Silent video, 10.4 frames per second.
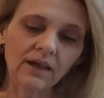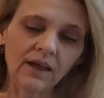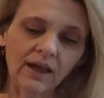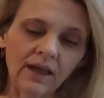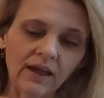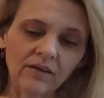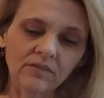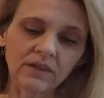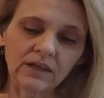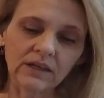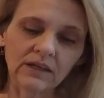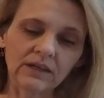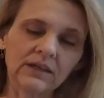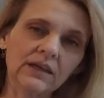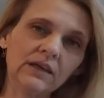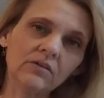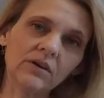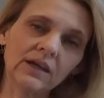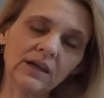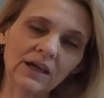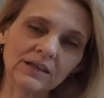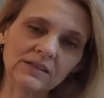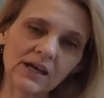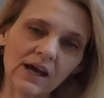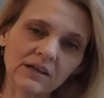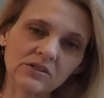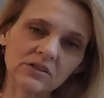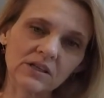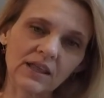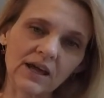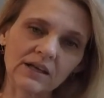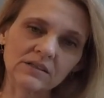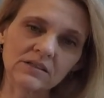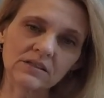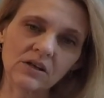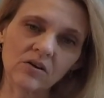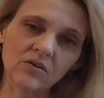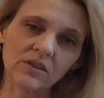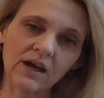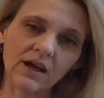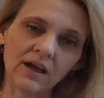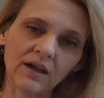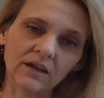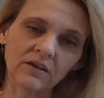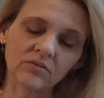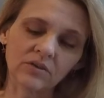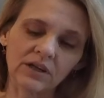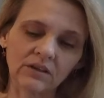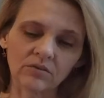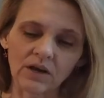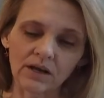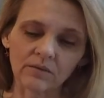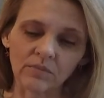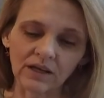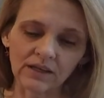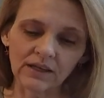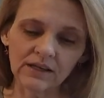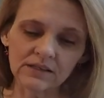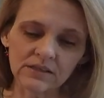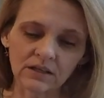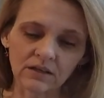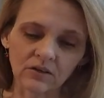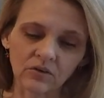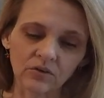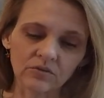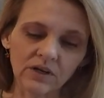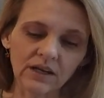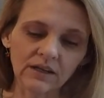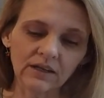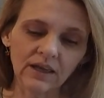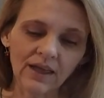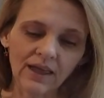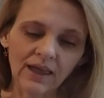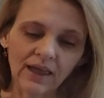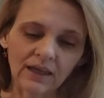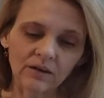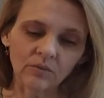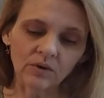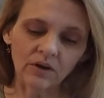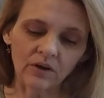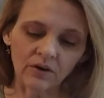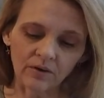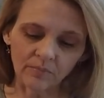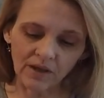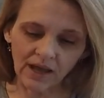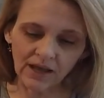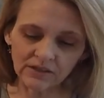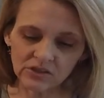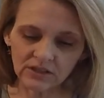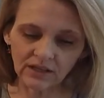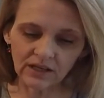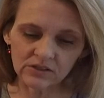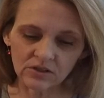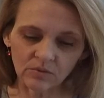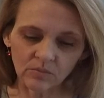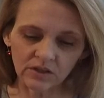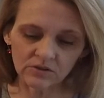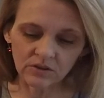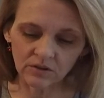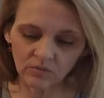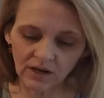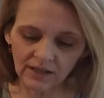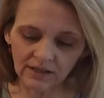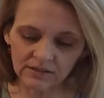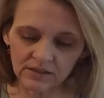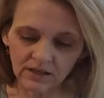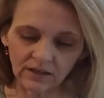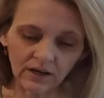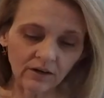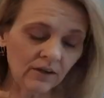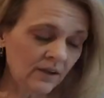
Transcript: I have the key ring attached to that so that I can rethread my keys on the gold ring and it will all match, in case you're wondering why that's on there.